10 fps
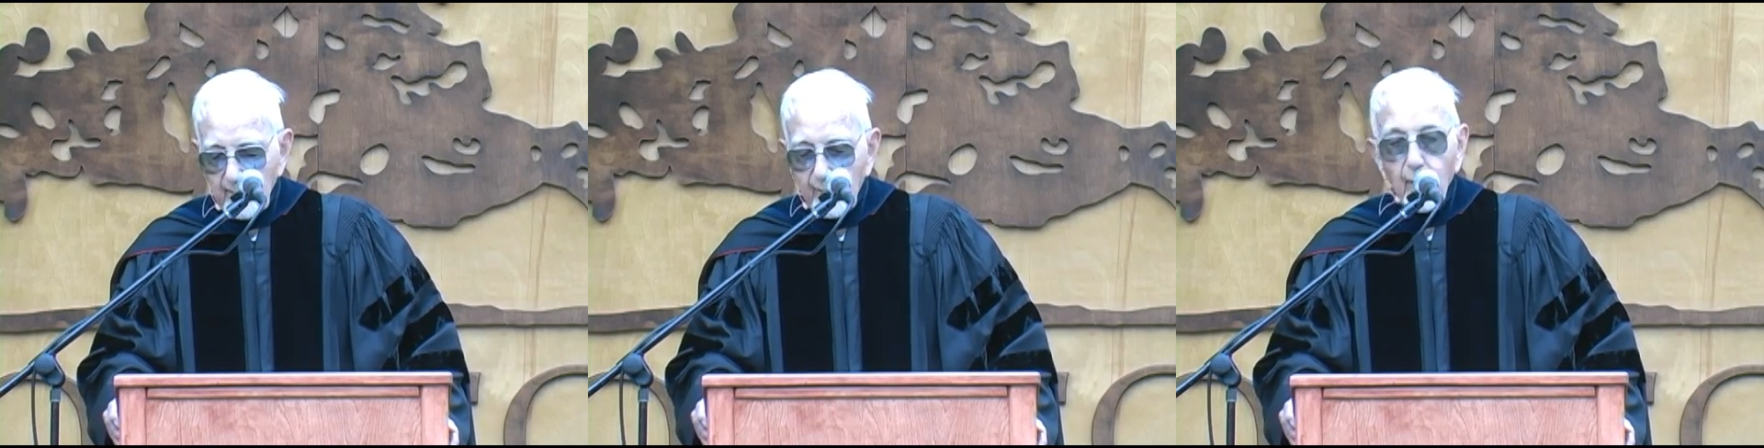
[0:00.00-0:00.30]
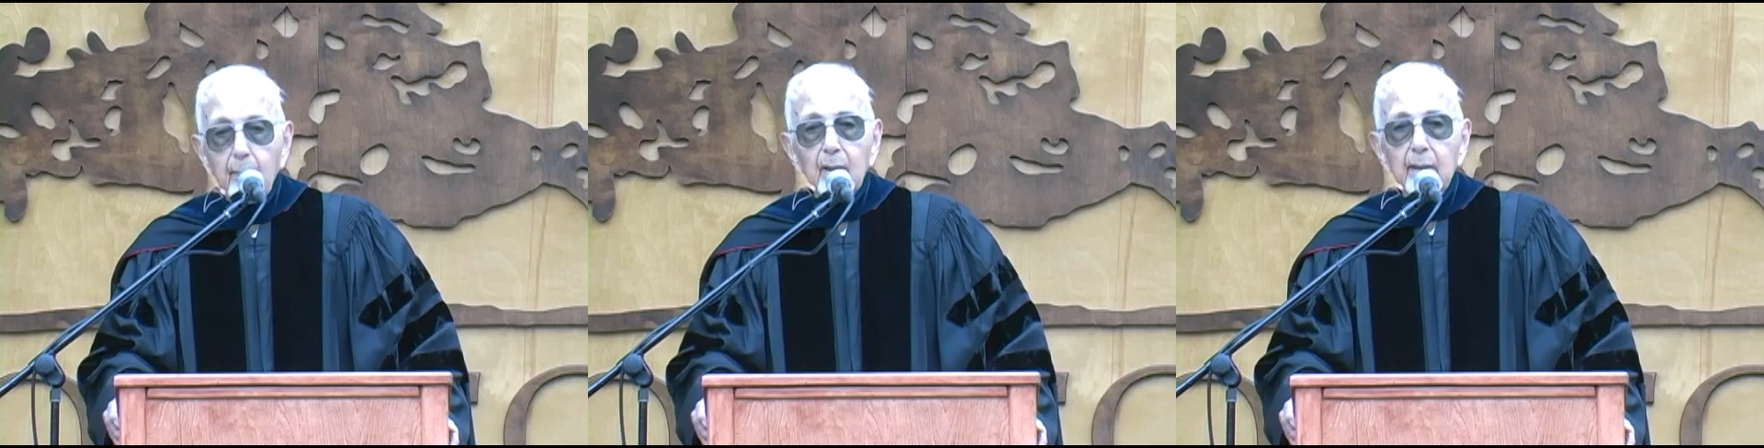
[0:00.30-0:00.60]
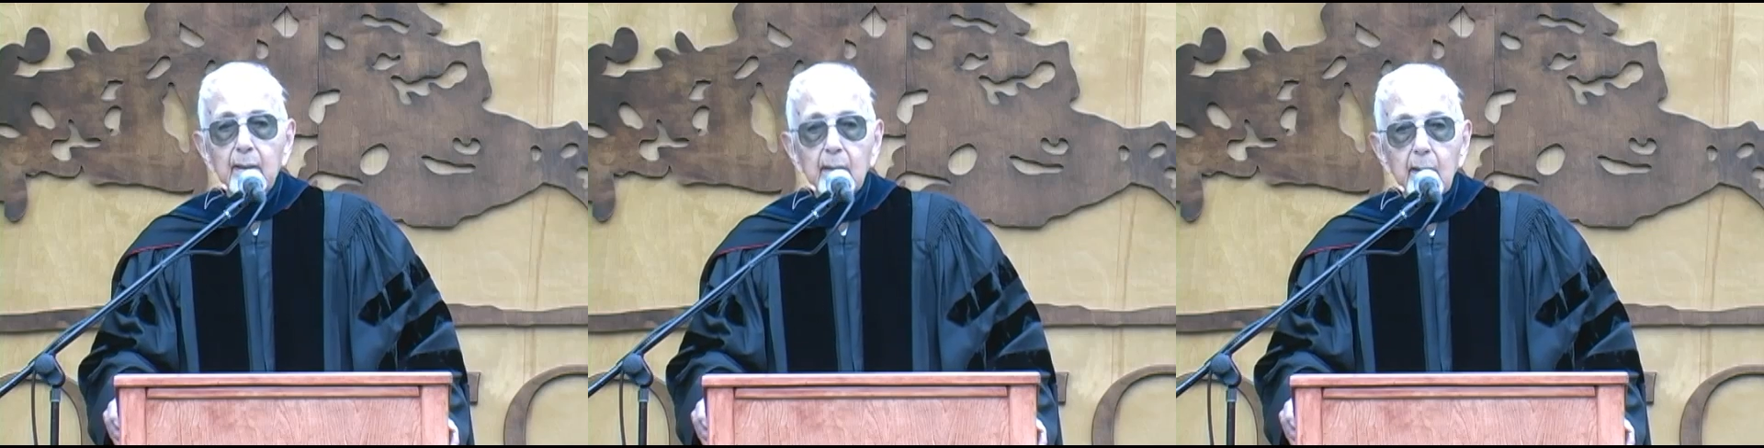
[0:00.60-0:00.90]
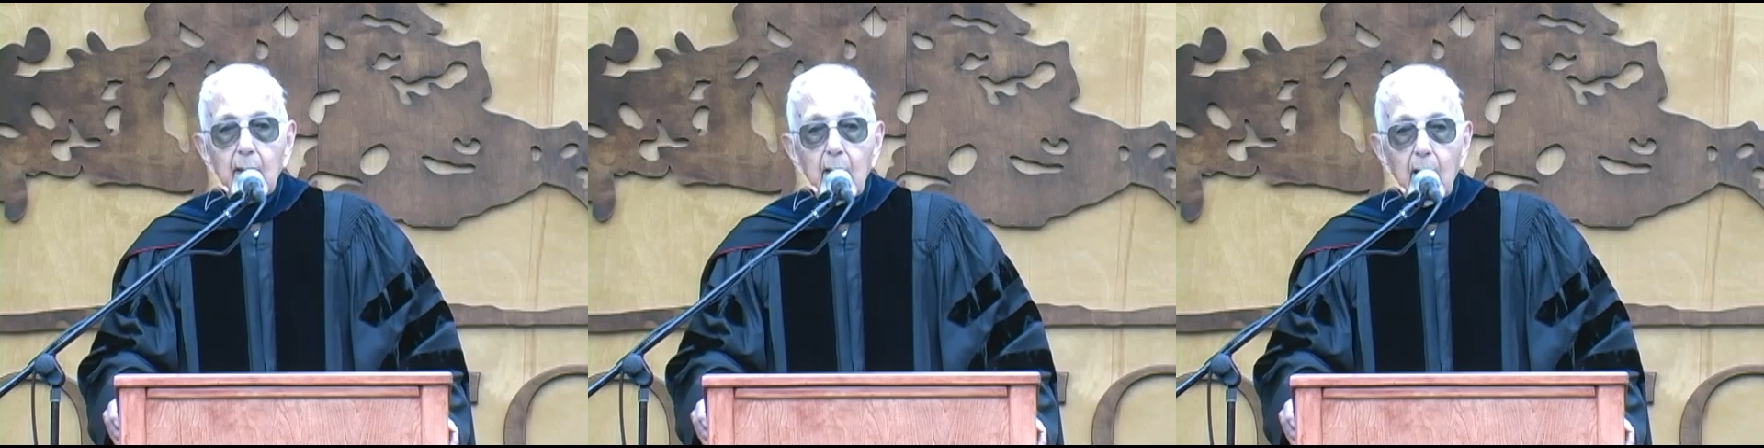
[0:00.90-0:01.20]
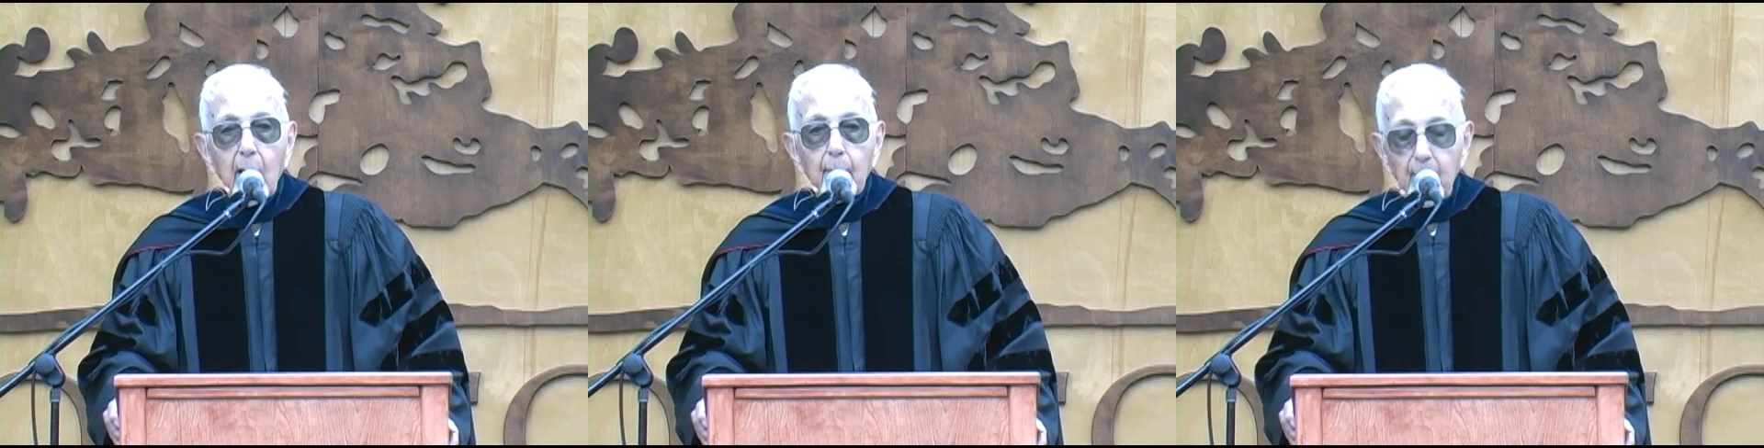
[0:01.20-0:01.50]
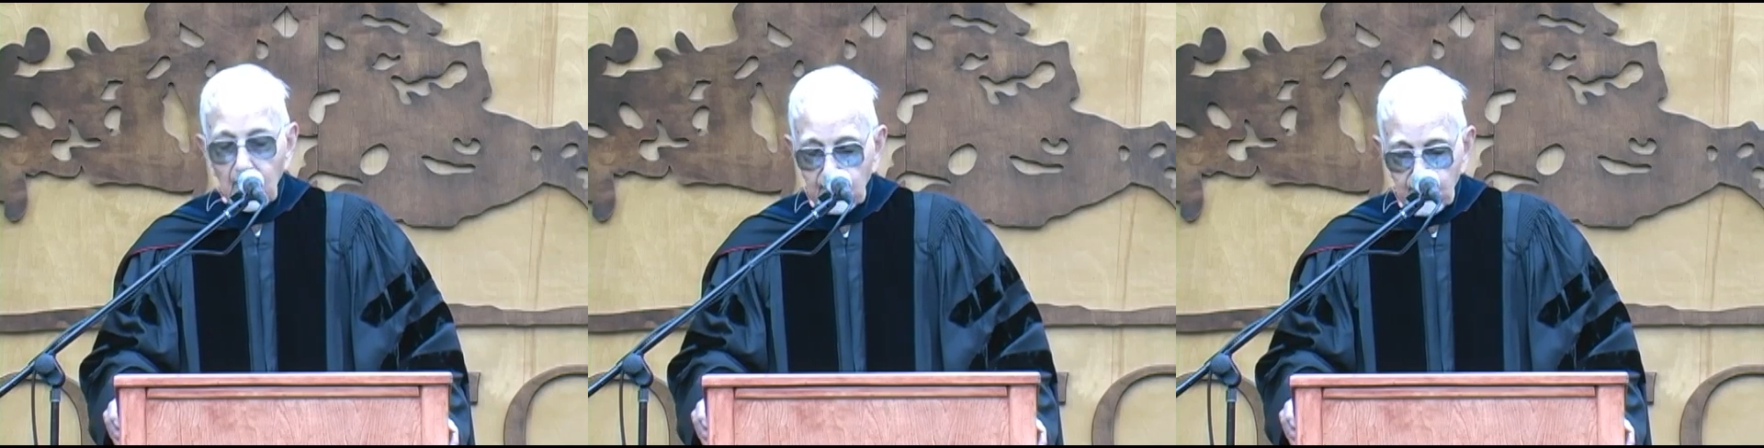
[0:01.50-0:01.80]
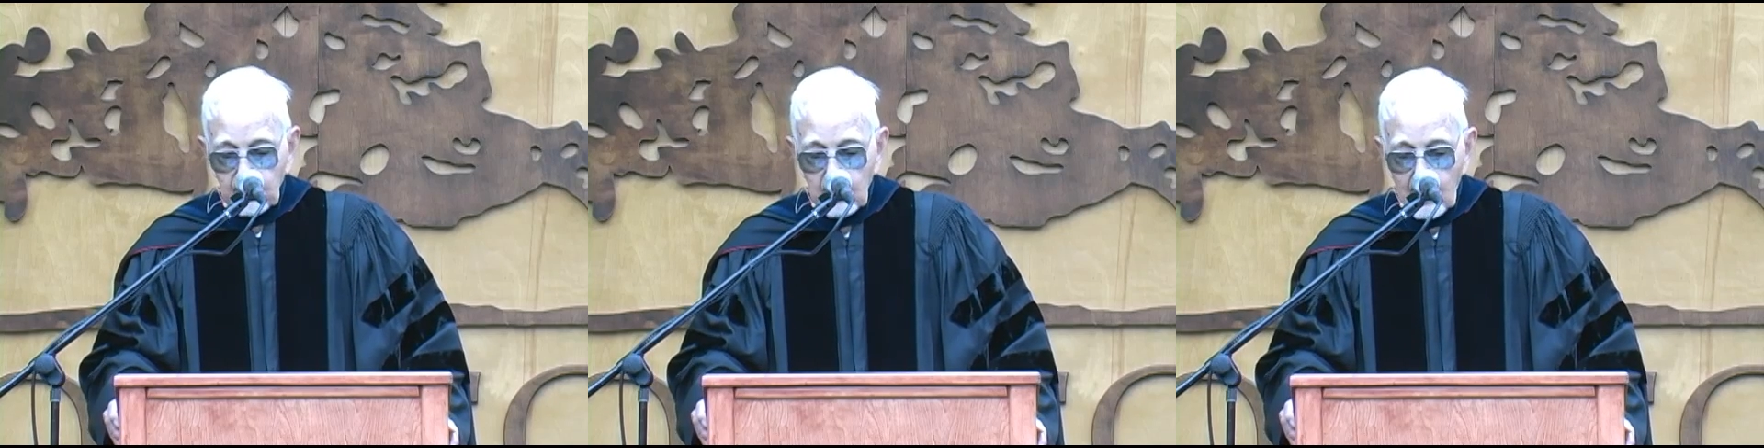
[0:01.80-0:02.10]
formerly a
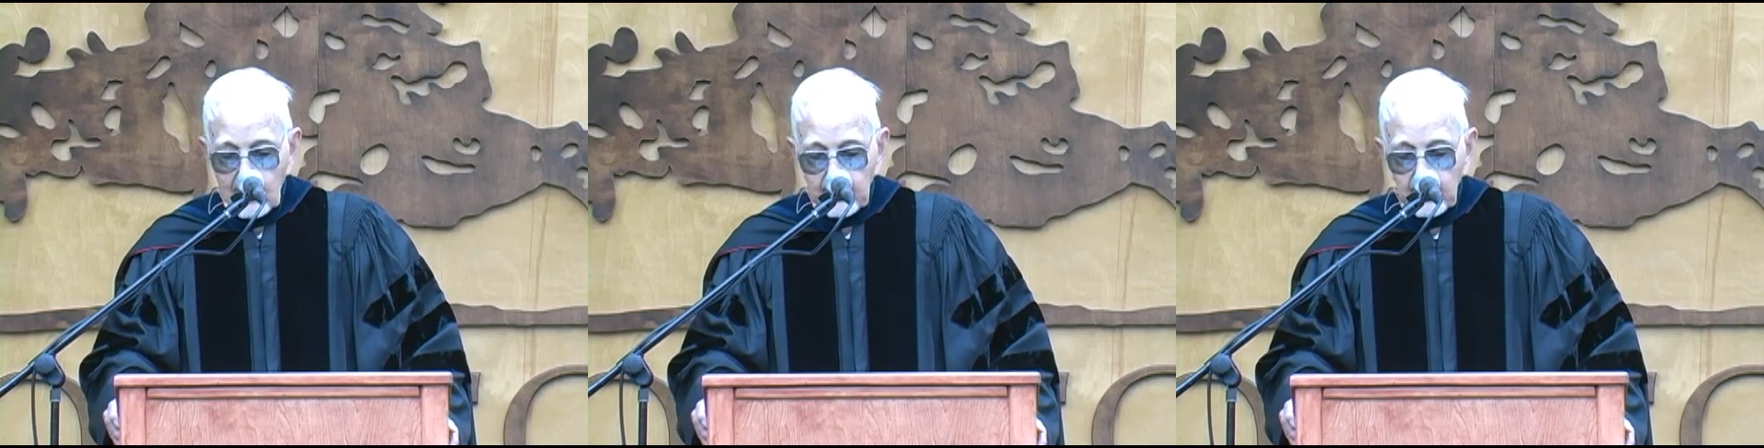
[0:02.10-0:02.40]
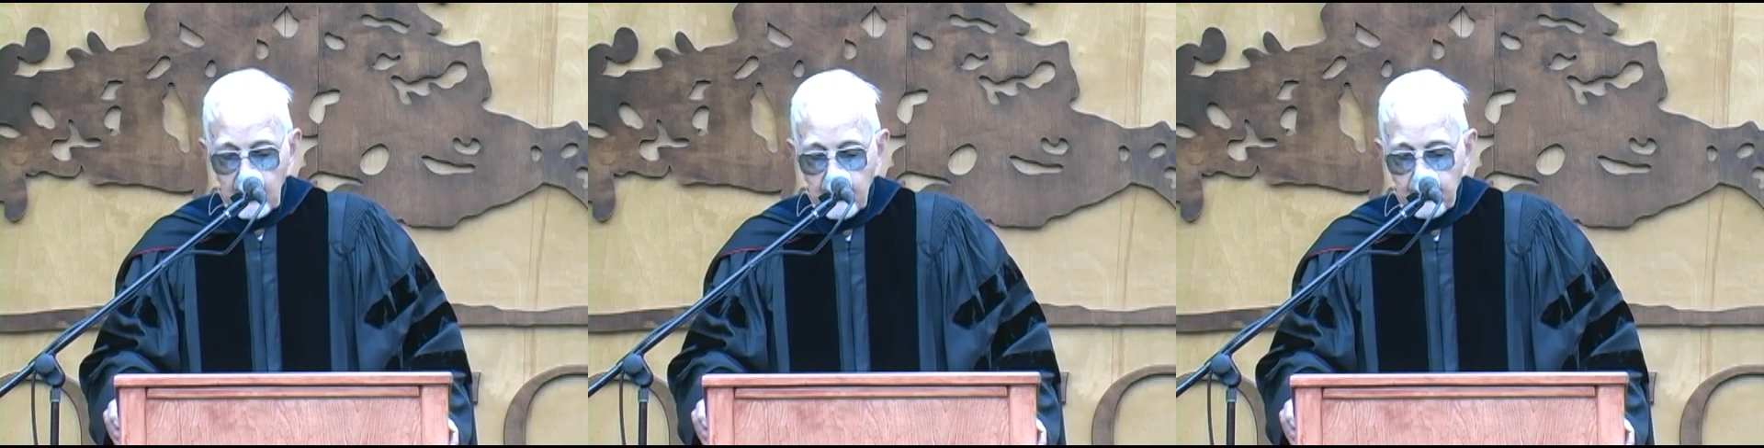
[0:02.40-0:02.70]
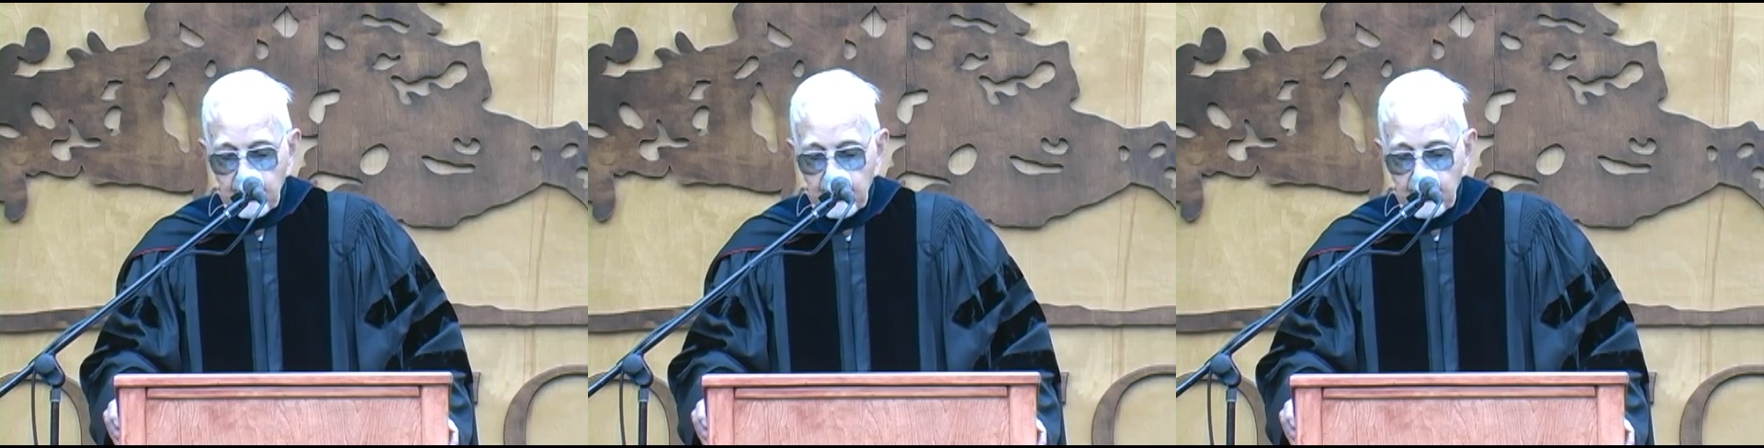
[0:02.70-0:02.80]
Belgian colony,